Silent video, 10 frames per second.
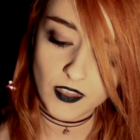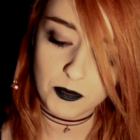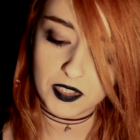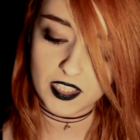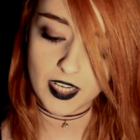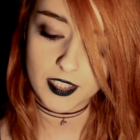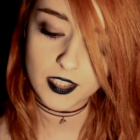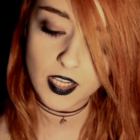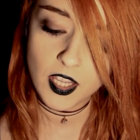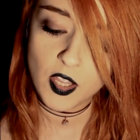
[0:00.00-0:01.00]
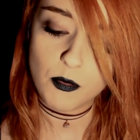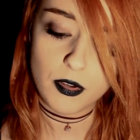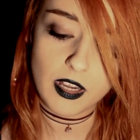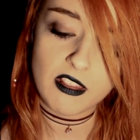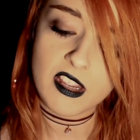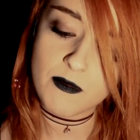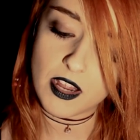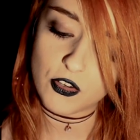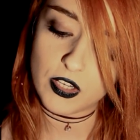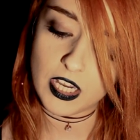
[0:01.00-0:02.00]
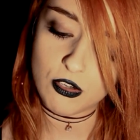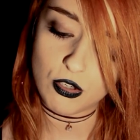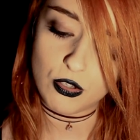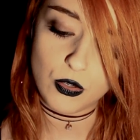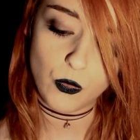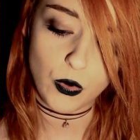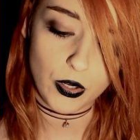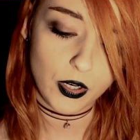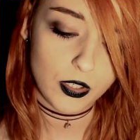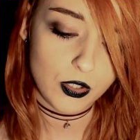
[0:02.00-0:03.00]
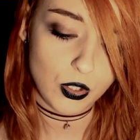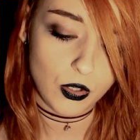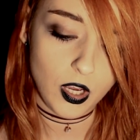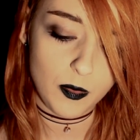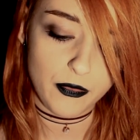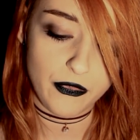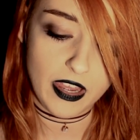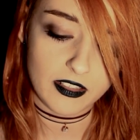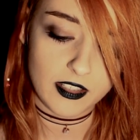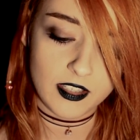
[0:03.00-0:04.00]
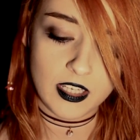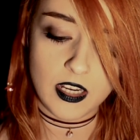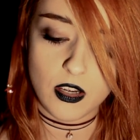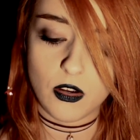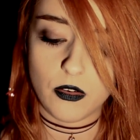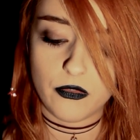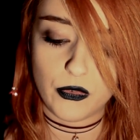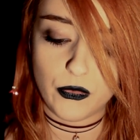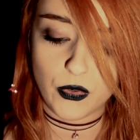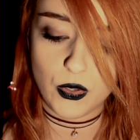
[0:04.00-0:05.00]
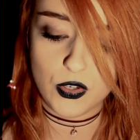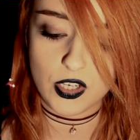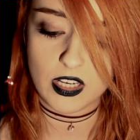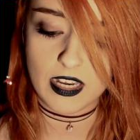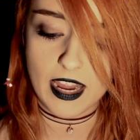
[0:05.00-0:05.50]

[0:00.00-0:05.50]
Besides, putting the imagination to work to cook up a fantasy of the Virgin and